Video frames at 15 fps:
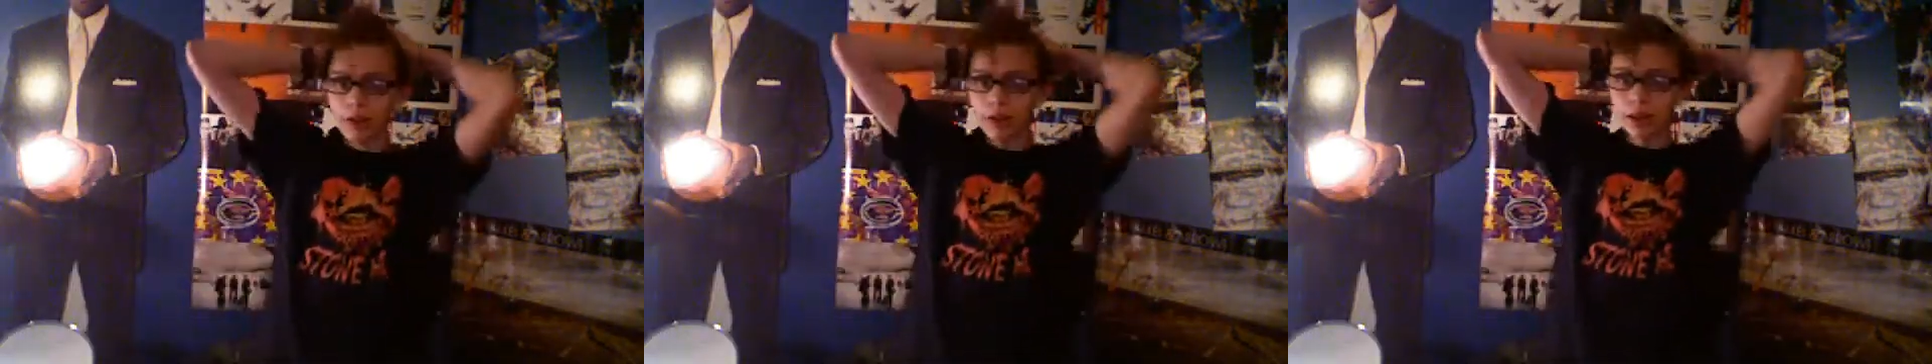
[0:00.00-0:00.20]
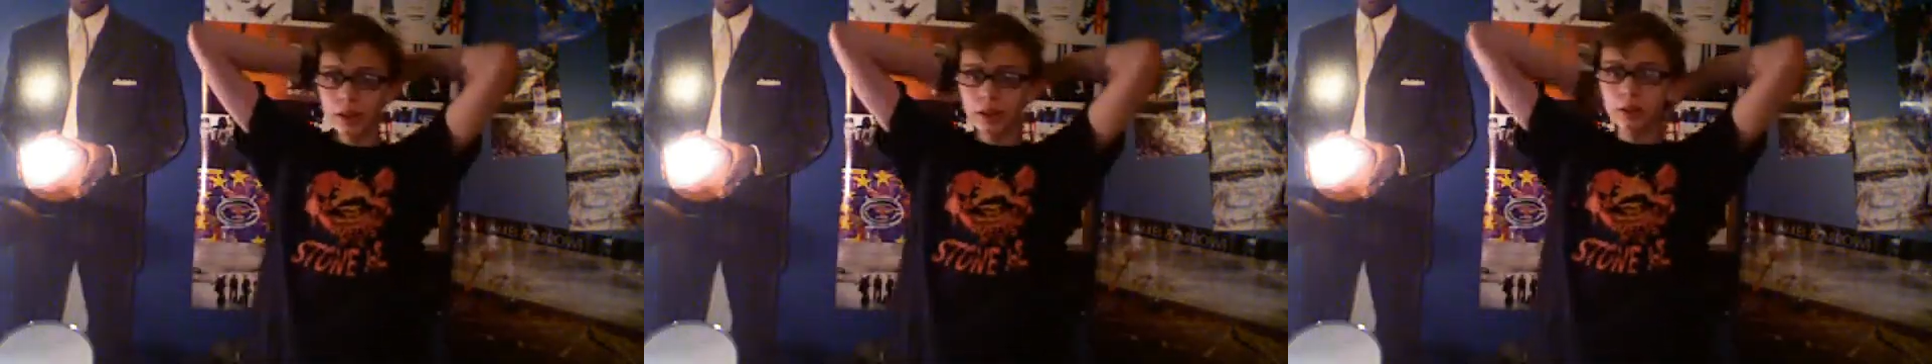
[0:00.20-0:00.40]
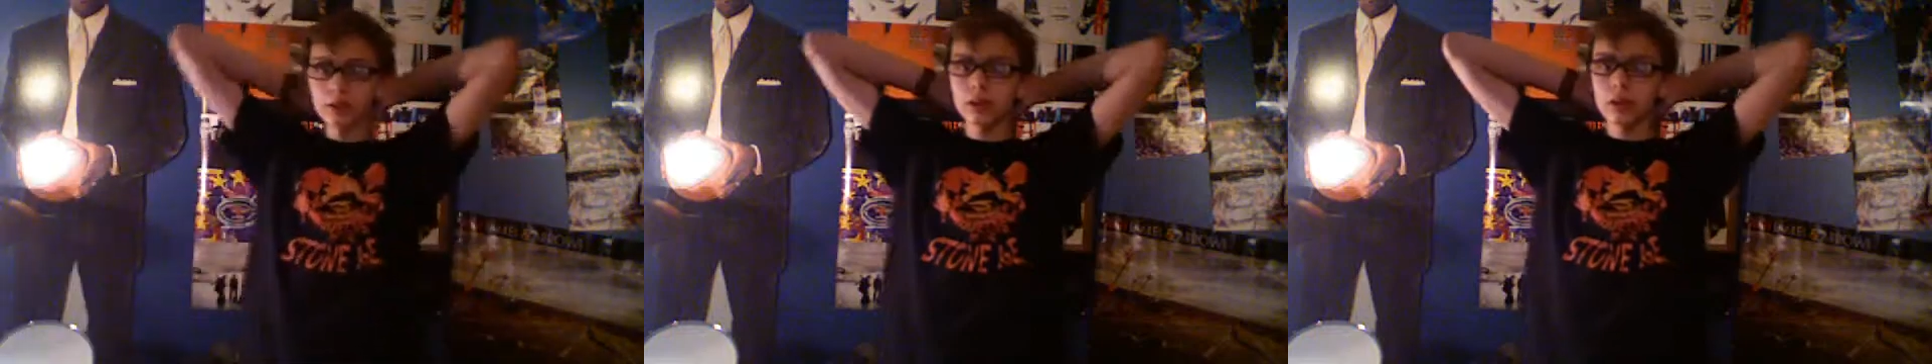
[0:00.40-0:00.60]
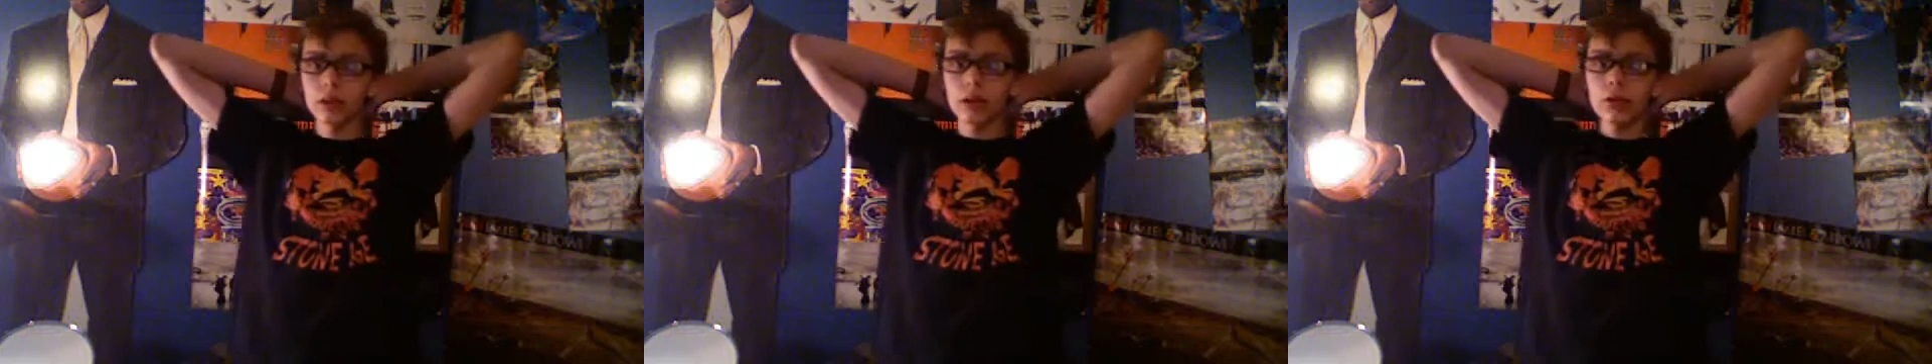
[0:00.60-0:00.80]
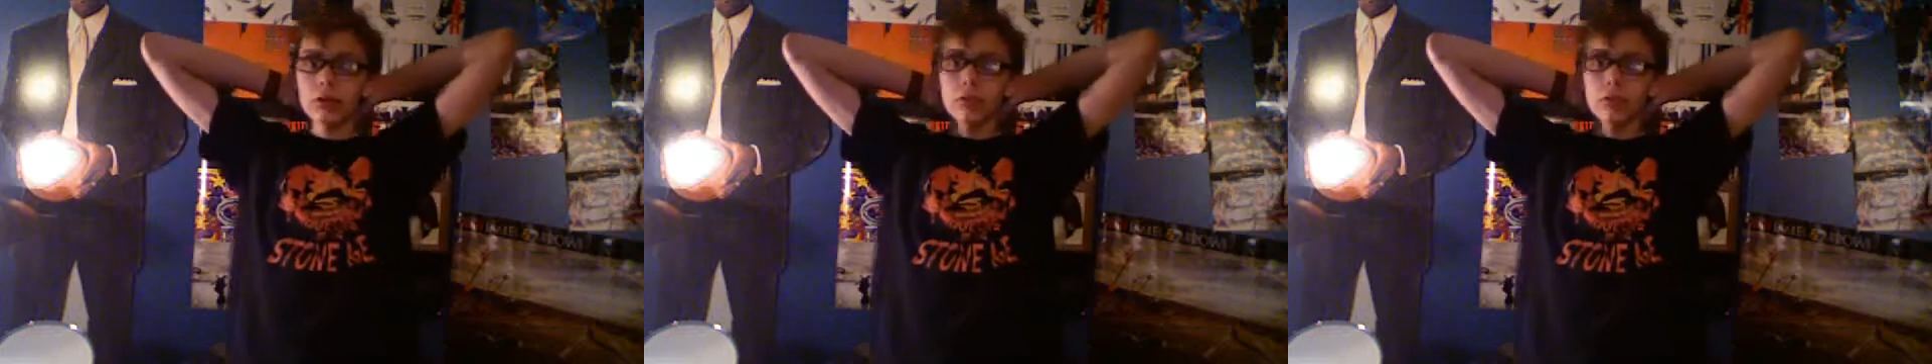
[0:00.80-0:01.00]
this
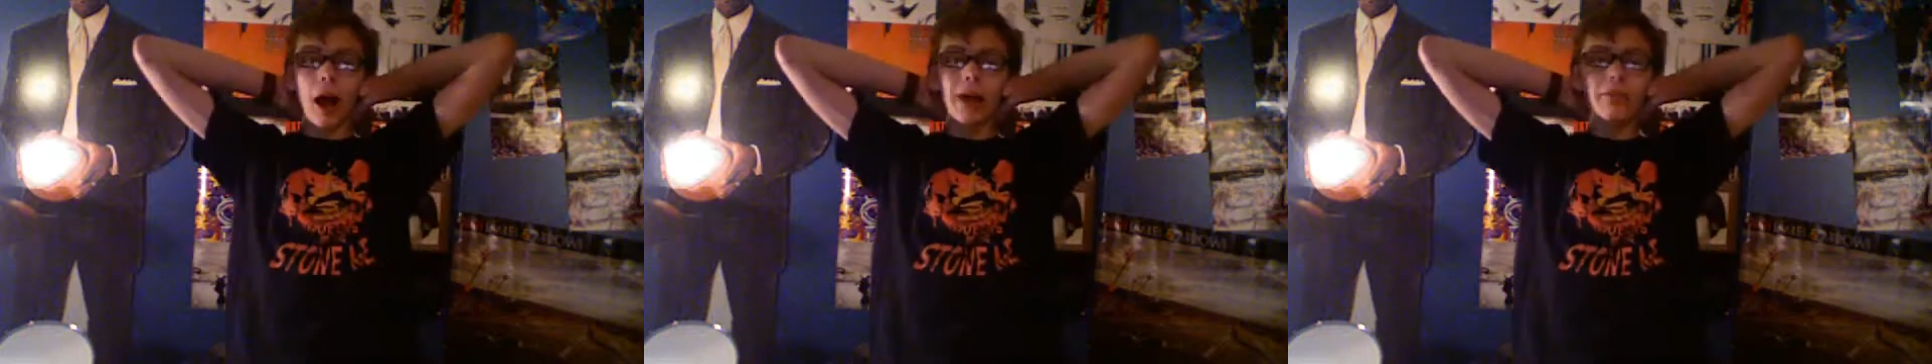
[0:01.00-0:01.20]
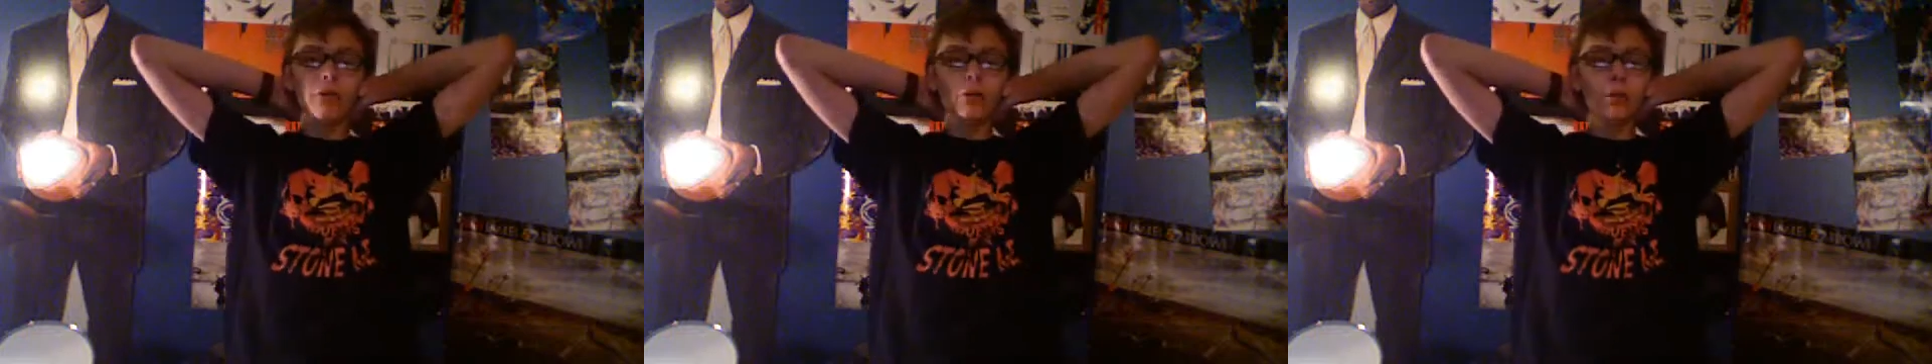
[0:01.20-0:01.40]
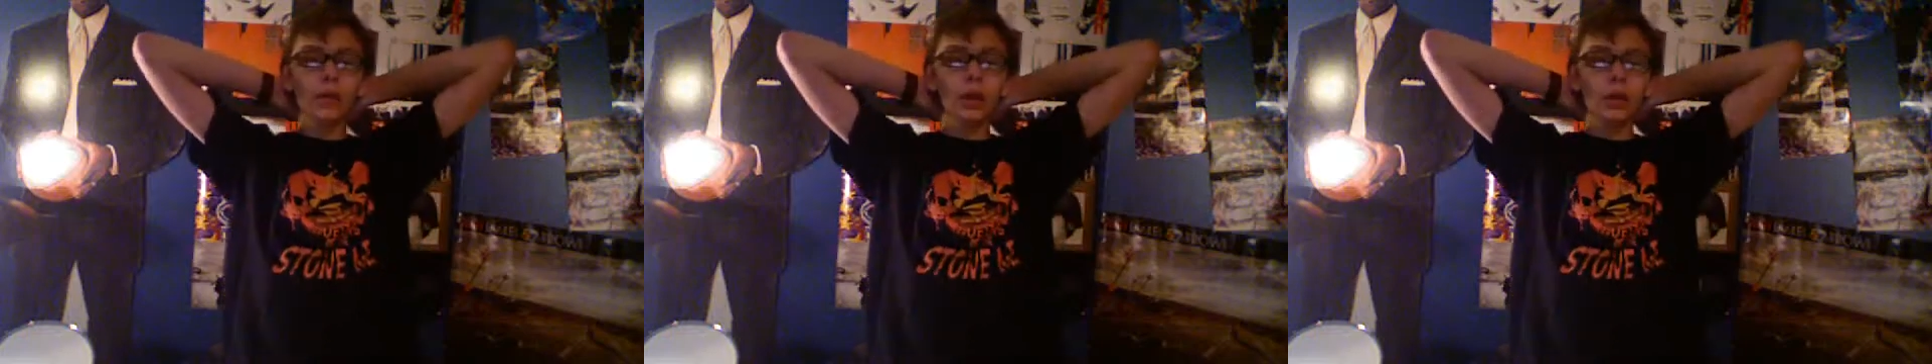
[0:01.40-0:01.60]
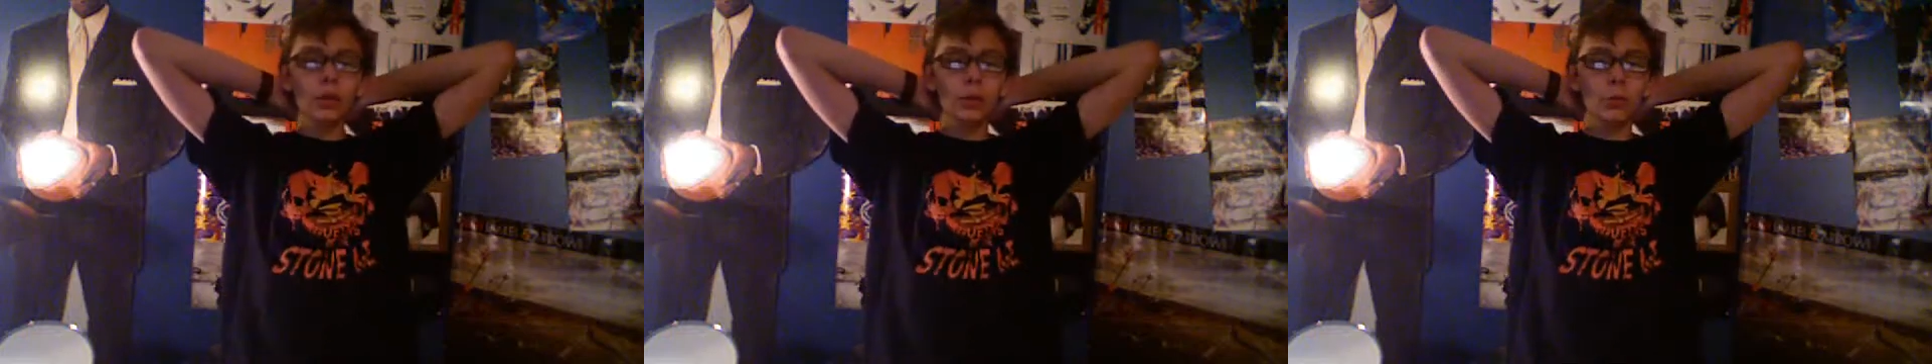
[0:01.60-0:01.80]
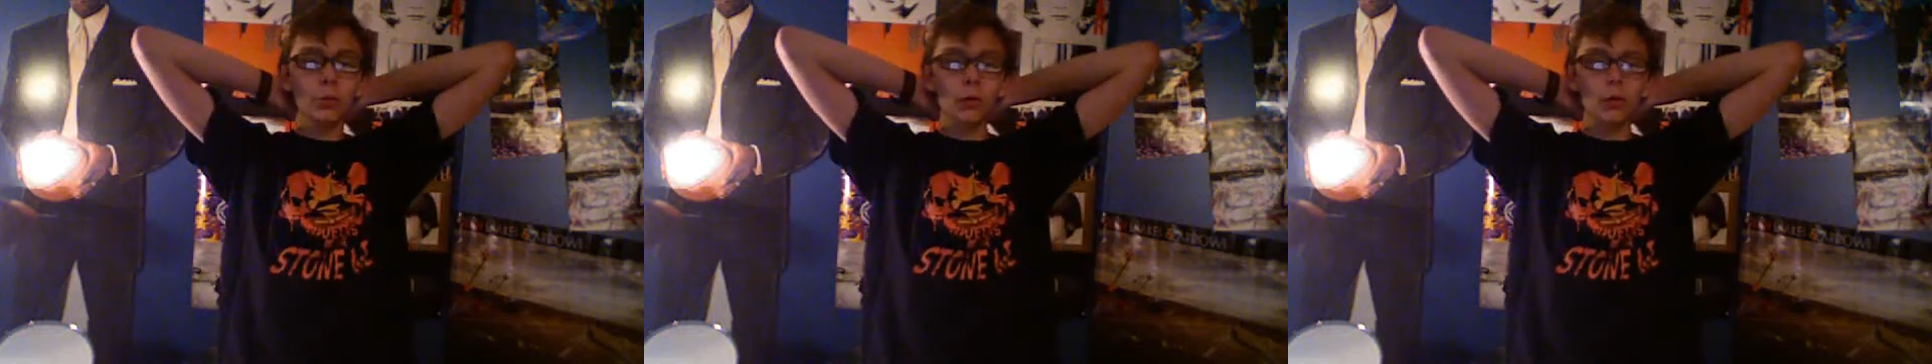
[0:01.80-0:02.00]
rivalry
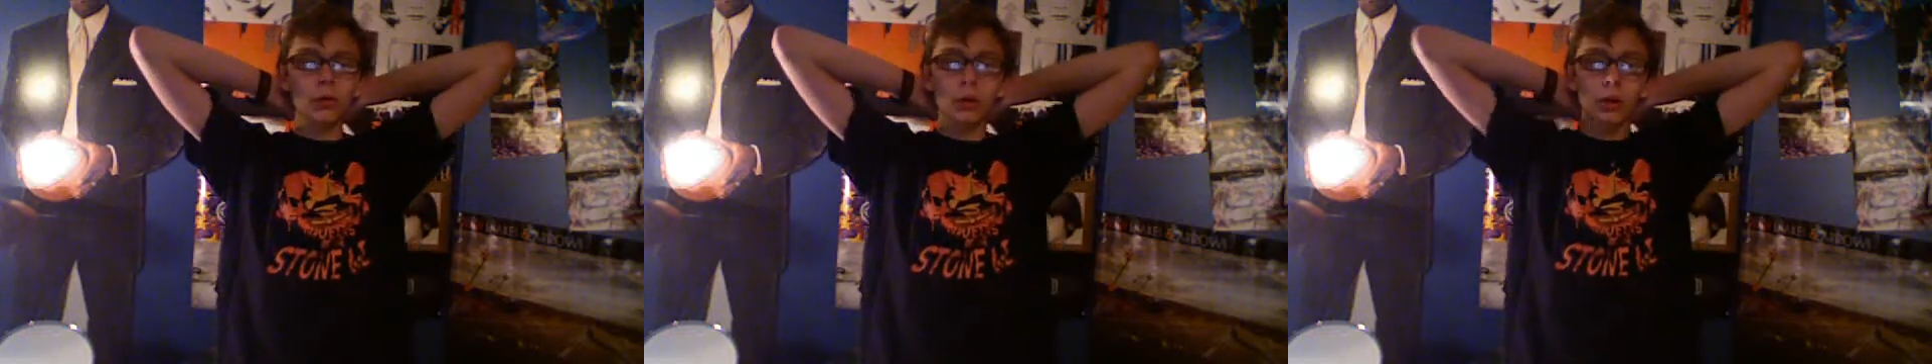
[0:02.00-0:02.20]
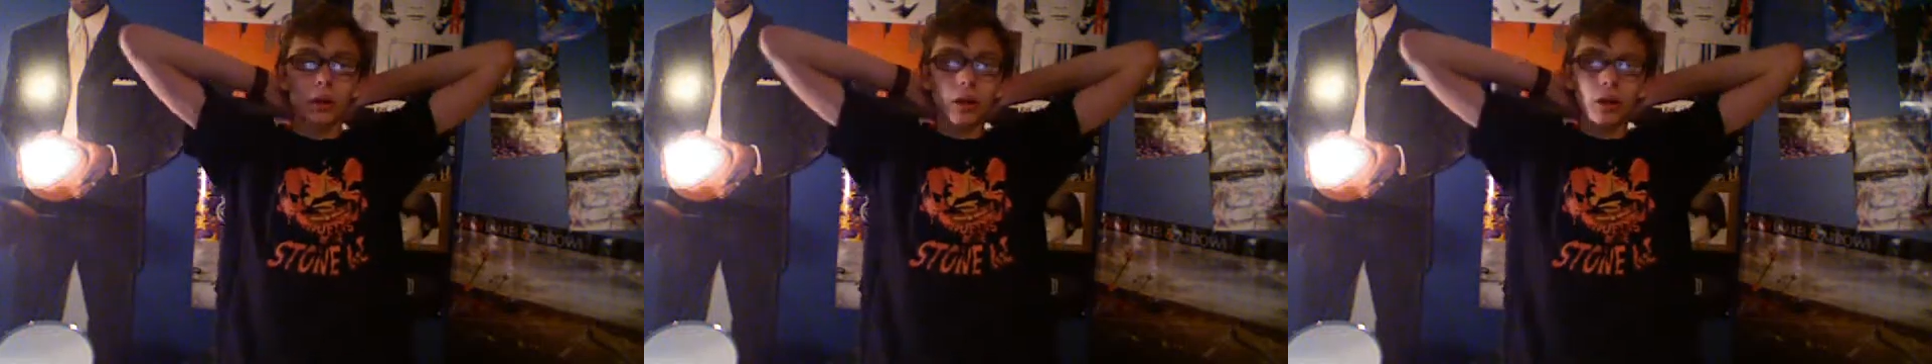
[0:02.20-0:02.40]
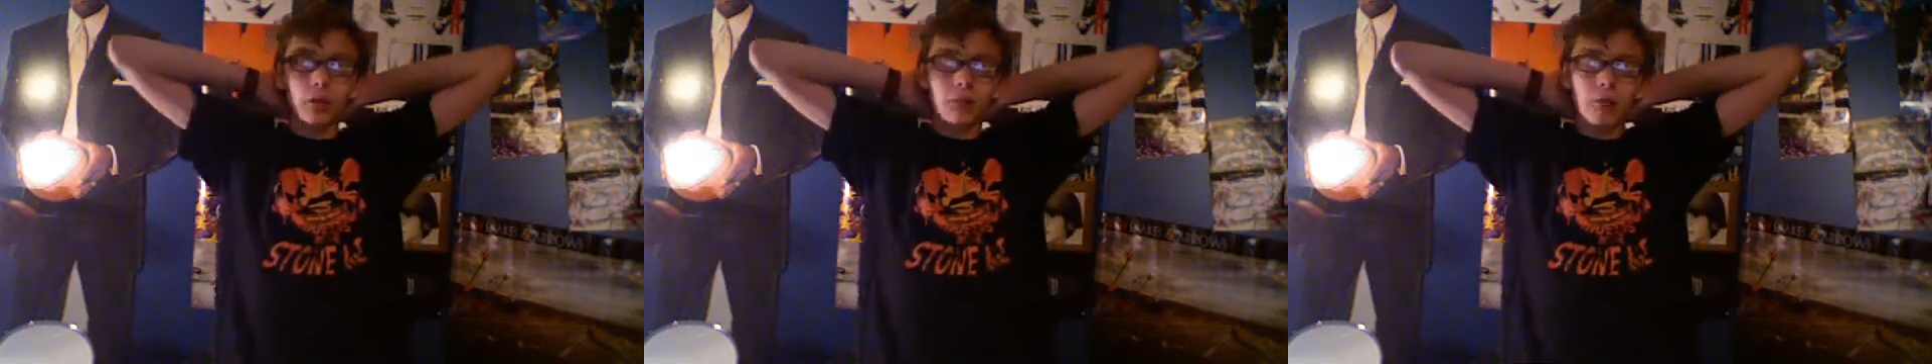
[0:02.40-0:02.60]
anymore. And